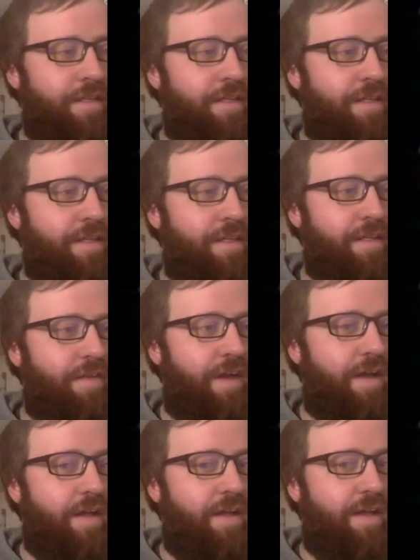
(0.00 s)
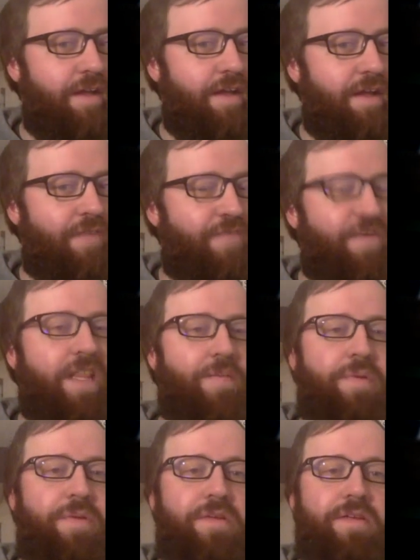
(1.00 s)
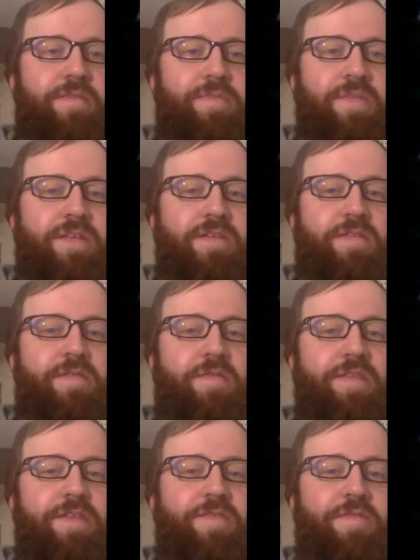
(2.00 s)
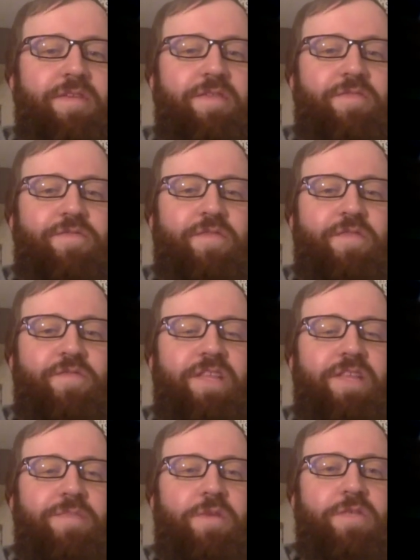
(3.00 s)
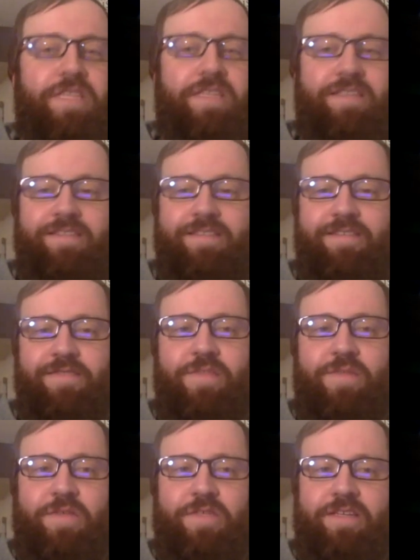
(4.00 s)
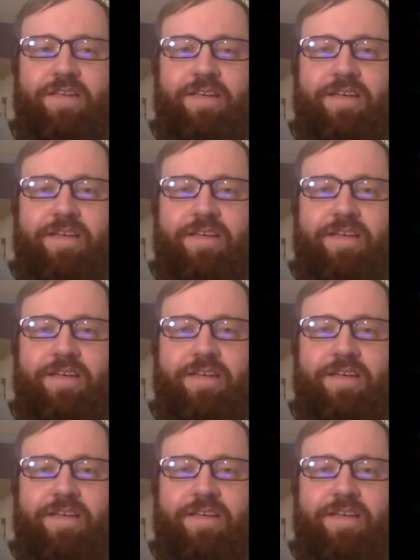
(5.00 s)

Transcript: Uh, um, oh, I forgot. Philip. Son's brother, yeah, Philip. Filip Miucin. Filip Miucin.